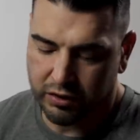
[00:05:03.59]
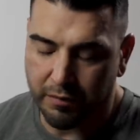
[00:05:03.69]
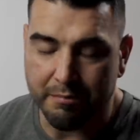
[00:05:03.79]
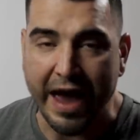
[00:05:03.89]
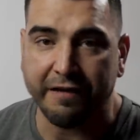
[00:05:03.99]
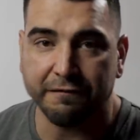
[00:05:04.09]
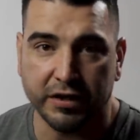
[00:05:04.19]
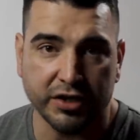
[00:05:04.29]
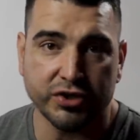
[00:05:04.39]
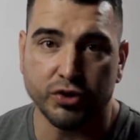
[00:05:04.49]
your matte
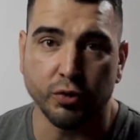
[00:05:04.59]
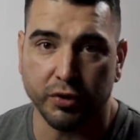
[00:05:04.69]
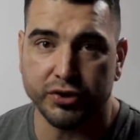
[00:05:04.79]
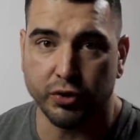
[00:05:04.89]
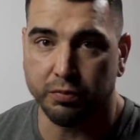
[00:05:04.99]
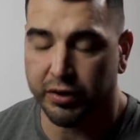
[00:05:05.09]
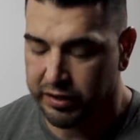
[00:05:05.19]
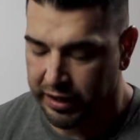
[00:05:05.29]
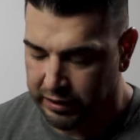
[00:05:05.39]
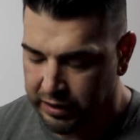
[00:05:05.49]
finish super, super
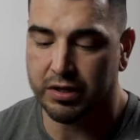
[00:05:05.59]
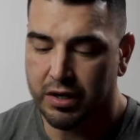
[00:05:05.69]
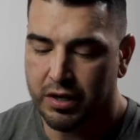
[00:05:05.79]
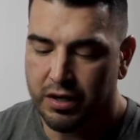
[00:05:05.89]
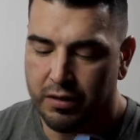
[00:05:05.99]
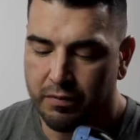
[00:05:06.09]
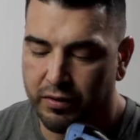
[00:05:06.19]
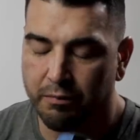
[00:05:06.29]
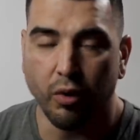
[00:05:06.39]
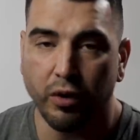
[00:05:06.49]
thin.
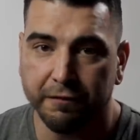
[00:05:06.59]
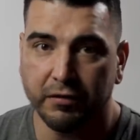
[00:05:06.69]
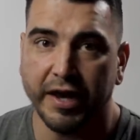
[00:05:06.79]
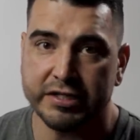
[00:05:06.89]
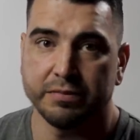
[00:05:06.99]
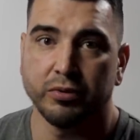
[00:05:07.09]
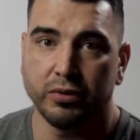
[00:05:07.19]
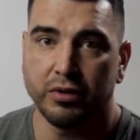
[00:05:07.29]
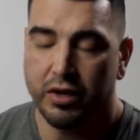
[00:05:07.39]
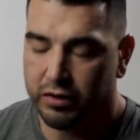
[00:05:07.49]
The more
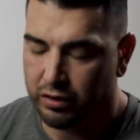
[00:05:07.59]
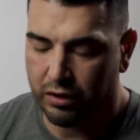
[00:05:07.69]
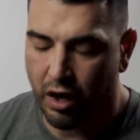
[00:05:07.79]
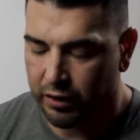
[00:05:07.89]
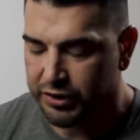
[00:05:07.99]
flexible, the longer